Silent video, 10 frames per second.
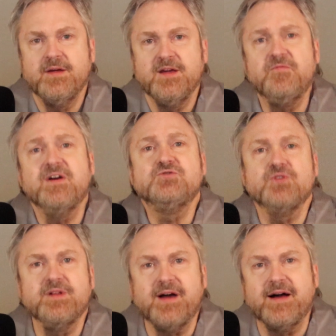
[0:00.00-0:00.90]

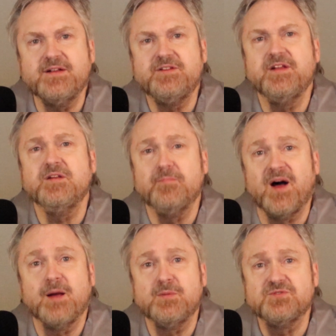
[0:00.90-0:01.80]
Eventually, I attended
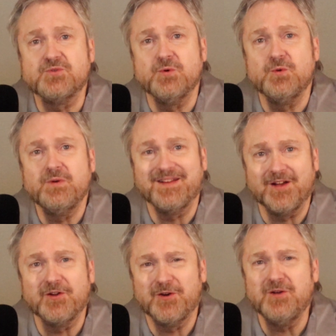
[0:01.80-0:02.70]
Bible school and
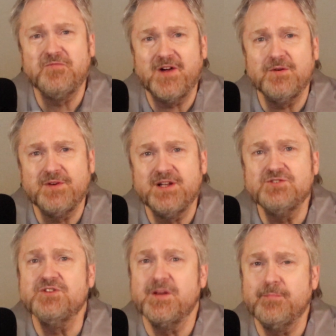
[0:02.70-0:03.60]
got a good
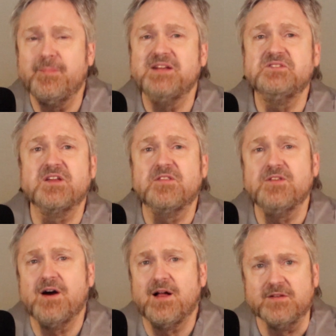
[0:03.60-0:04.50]
foundation in basic
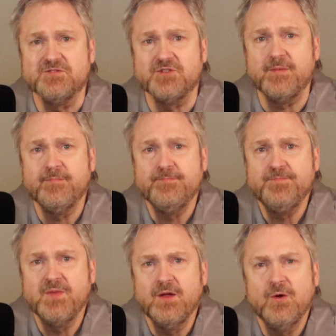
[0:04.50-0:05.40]
theology.
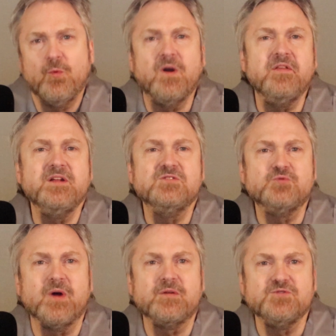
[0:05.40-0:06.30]
One of the
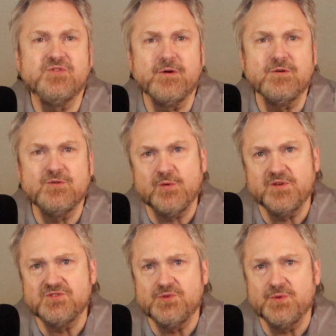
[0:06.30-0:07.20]
instructors there told
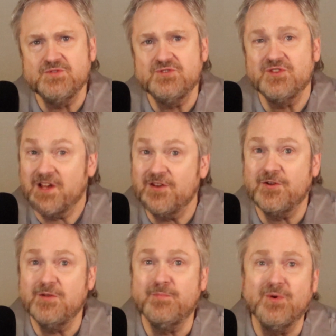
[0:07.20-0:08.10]
the students to get a
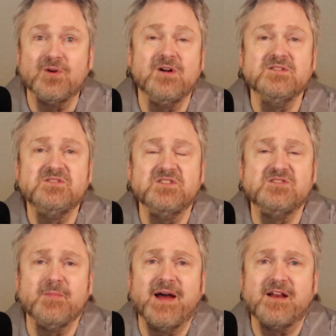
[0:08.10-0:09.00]
good book on
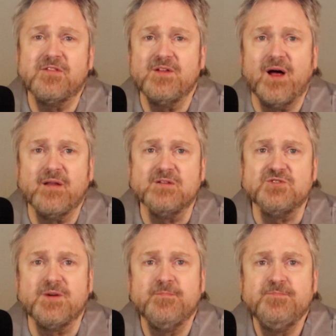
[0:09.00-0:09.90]
systematic
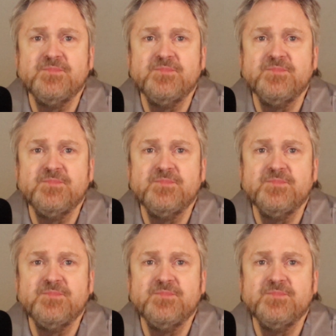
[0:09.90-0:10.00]
theology.